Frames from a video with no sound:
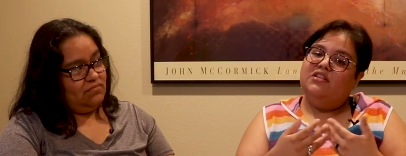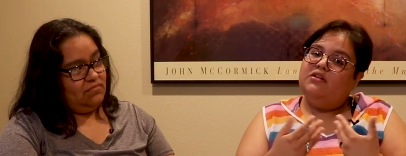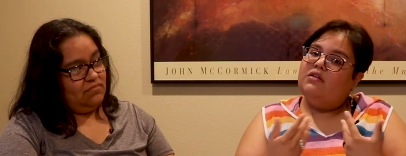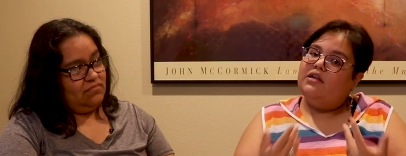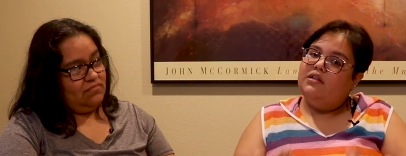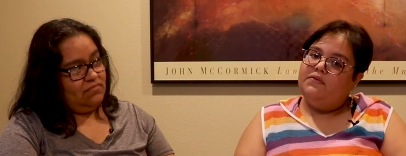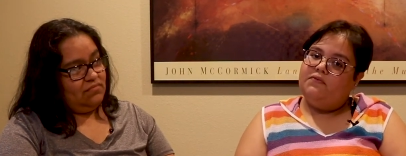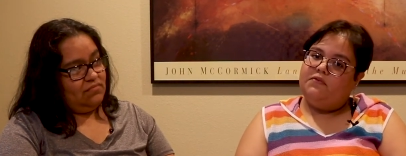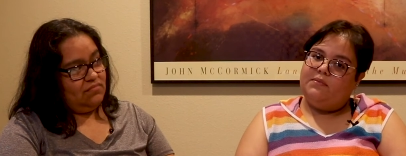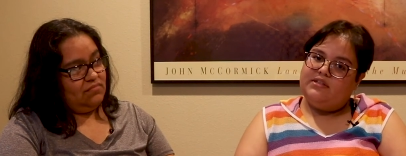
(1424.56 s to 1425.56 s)
Speaker 1: a little, I live
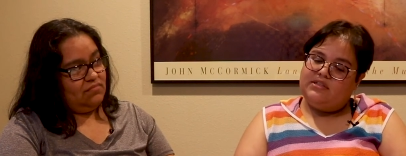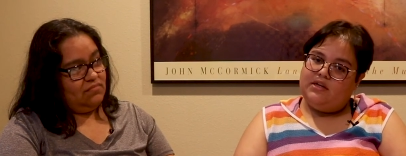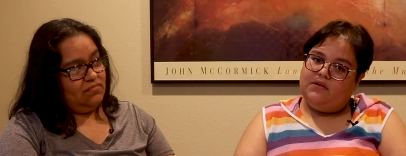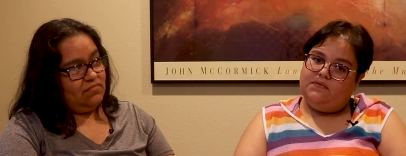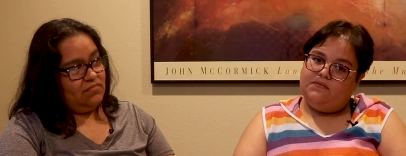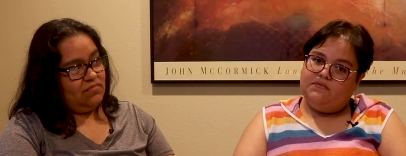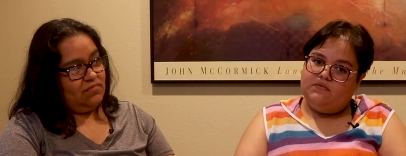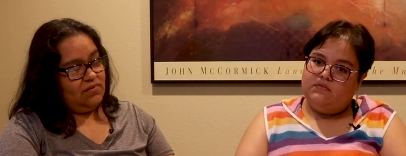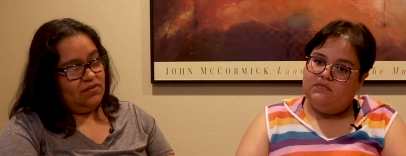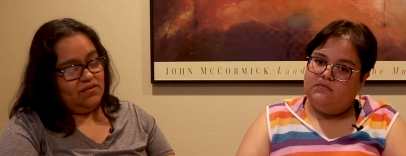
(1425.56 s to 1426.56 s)
for myself.
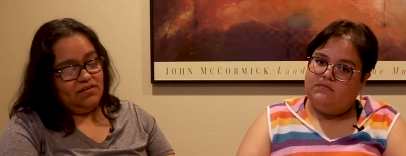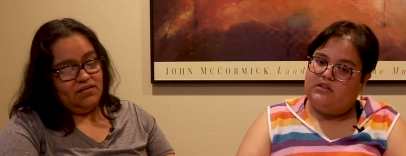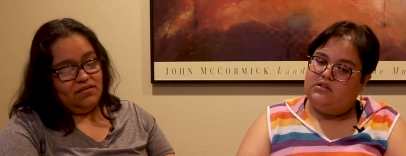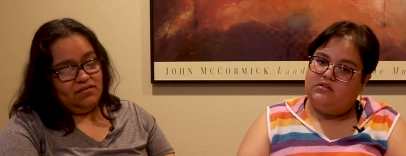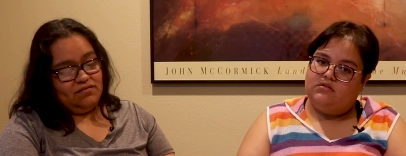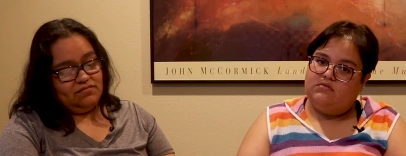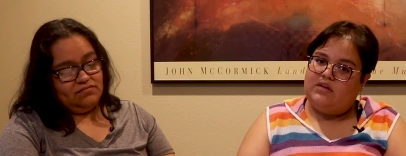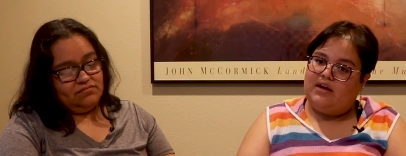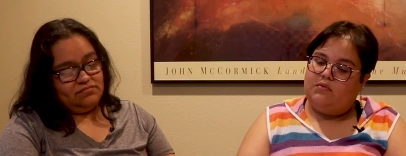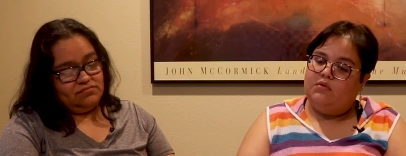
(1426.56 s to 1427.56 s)
Because
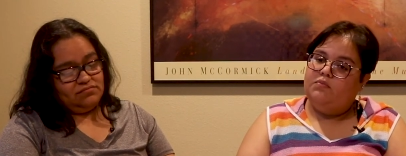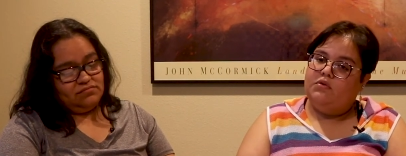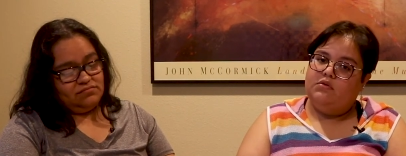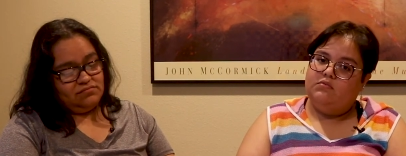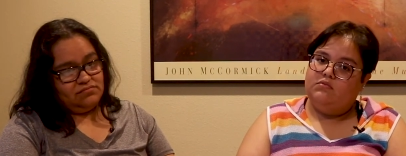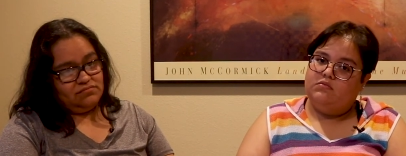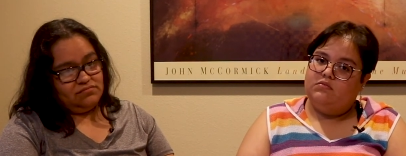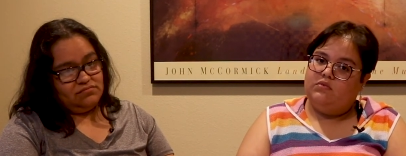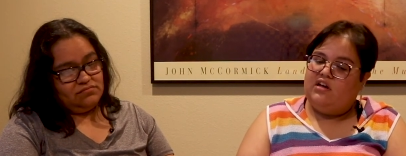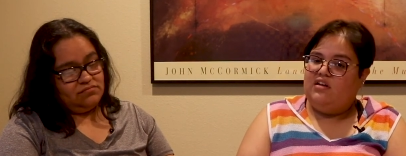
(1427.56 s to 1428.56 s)
at one point,
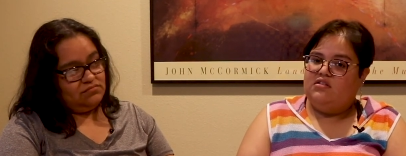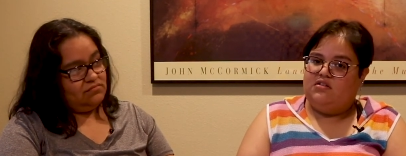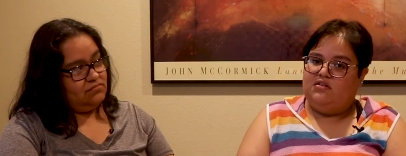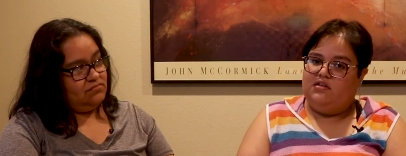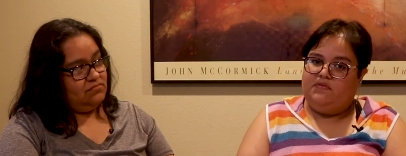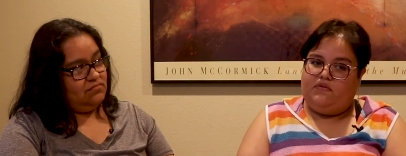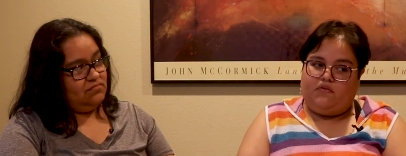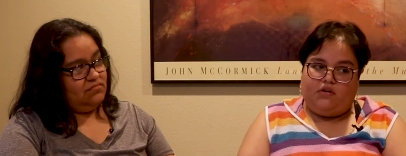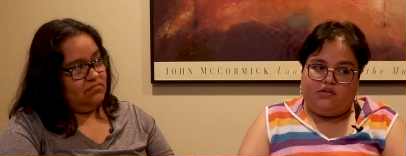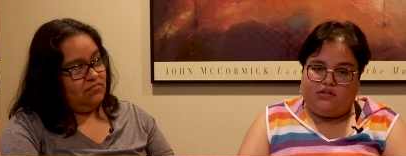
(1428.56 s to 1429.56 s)
we got to start living
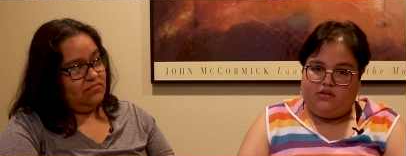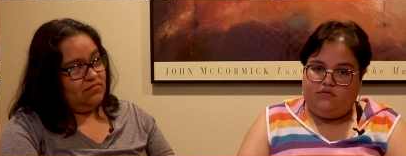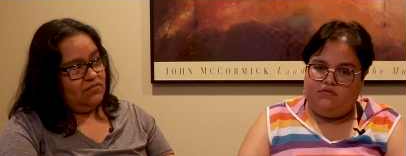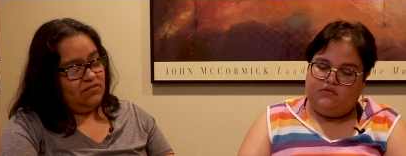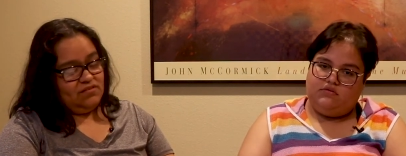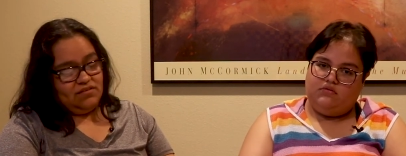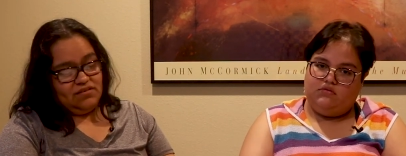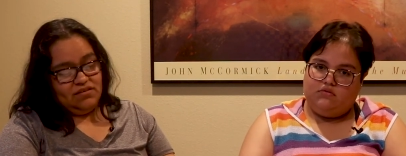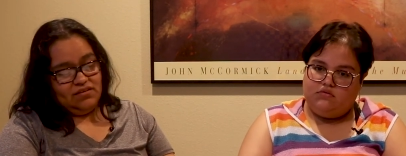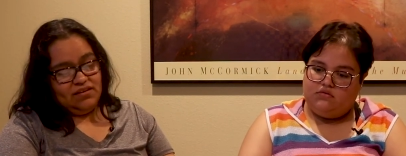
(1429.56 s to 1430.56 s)
for ourselves.
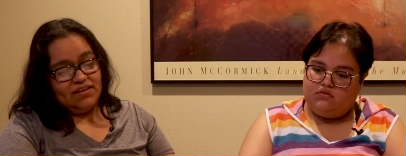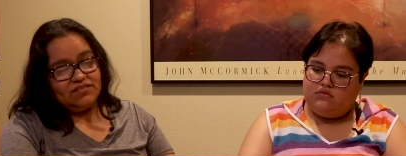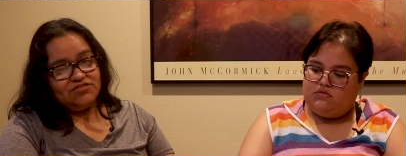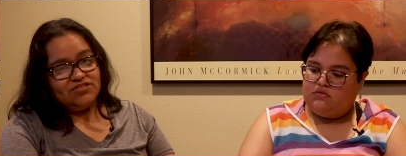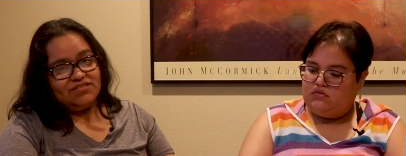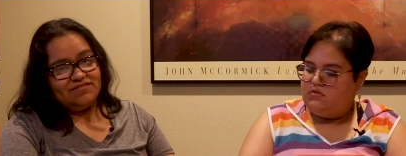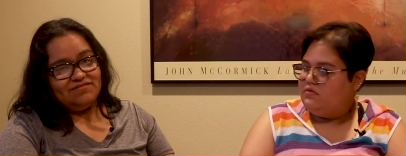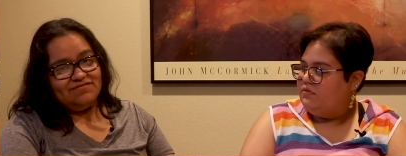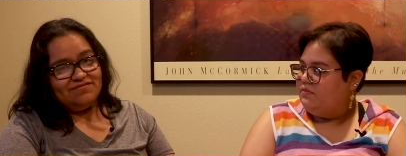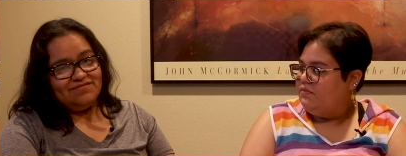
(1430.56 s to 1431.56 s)
Speaker 2: Yeah, so just
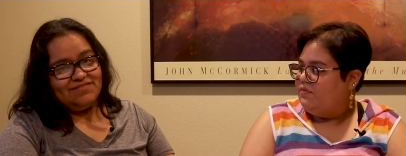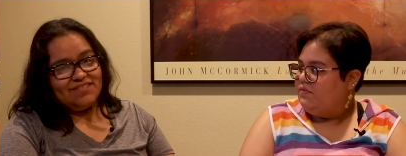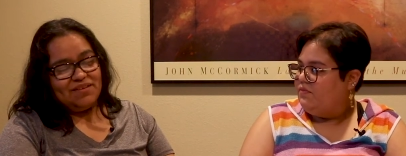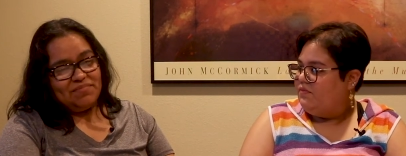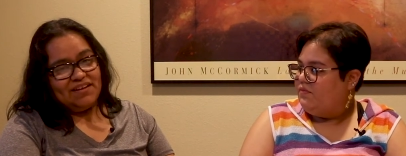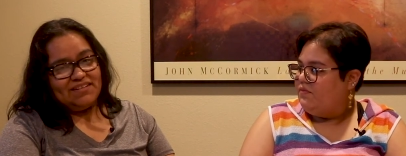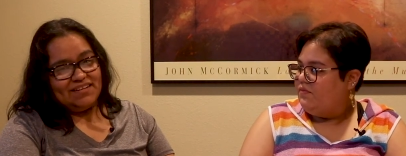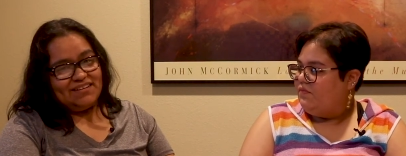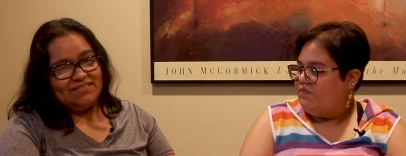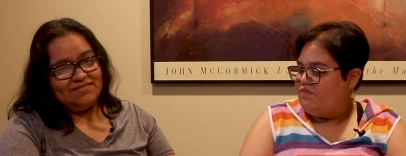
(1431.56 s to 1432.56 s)
day by
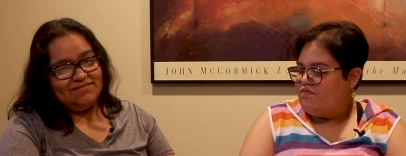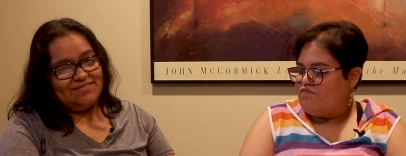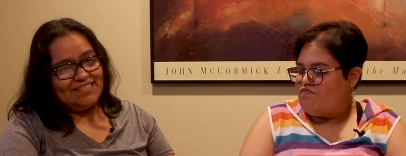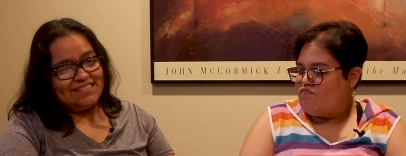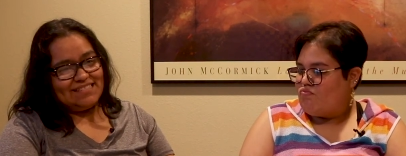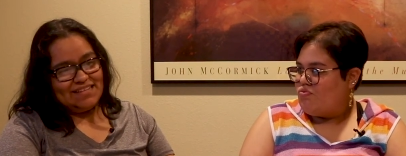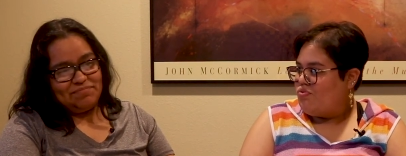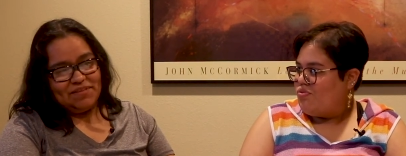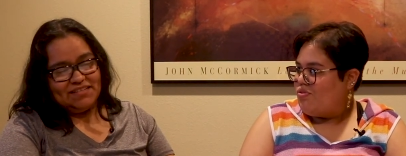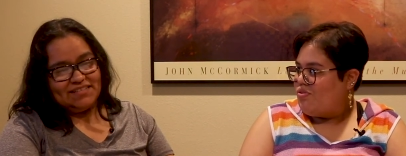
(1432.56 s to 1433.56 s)
day,
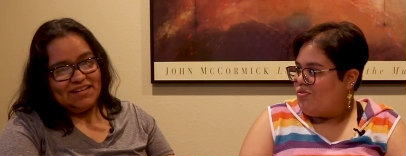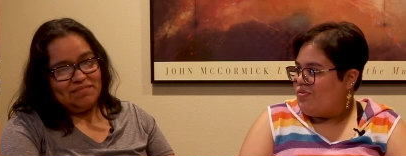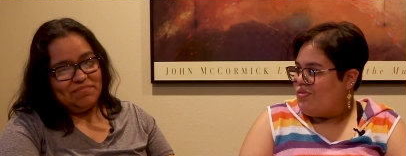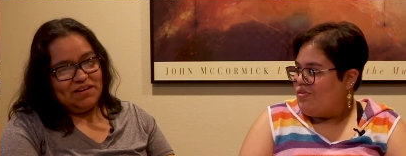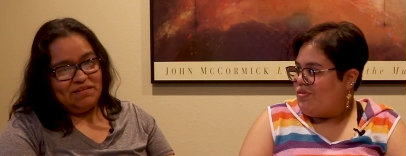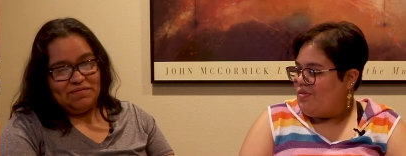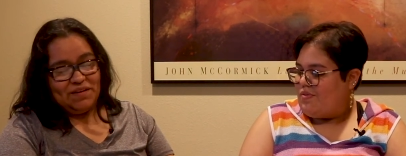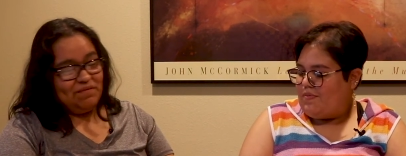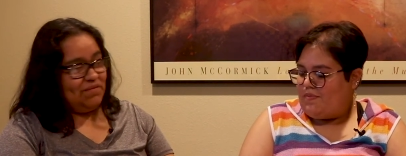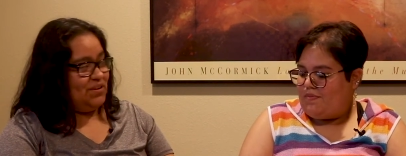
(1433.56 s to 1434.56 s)
step by step. And if
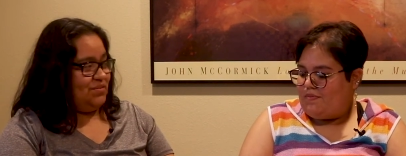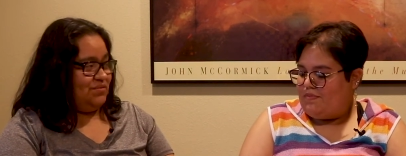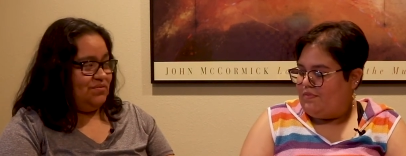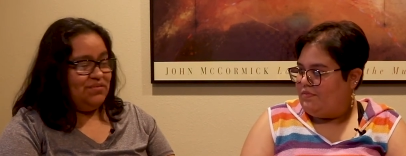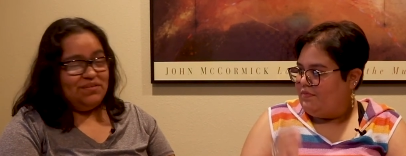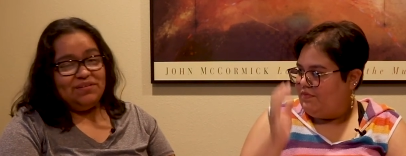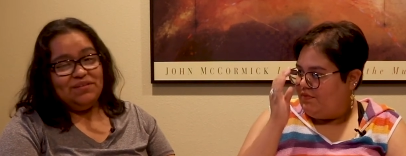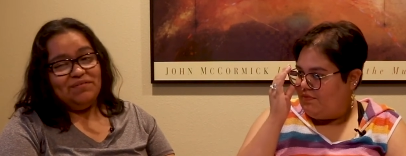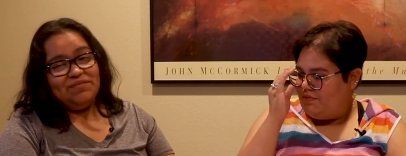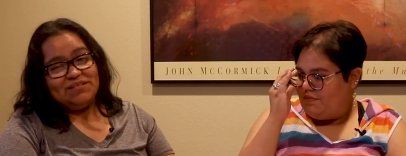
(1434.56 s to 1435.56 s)
not for you,
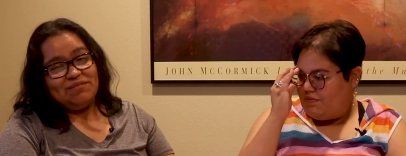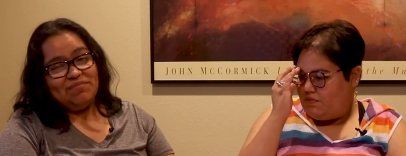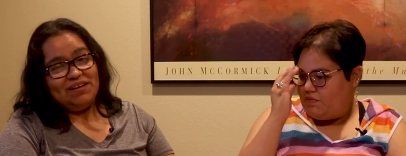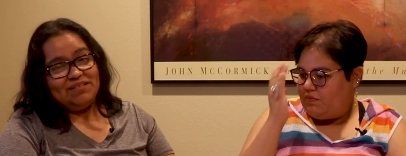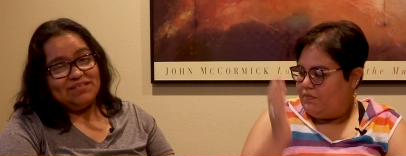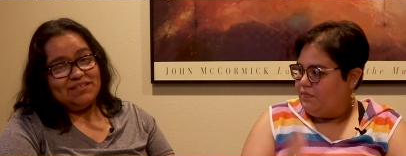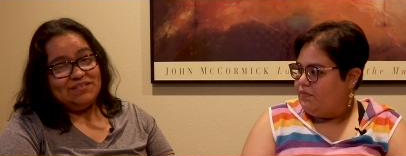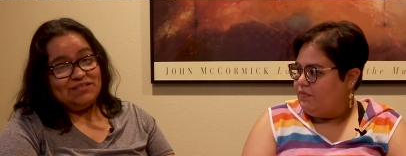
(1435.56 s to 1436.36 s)
for someone else. And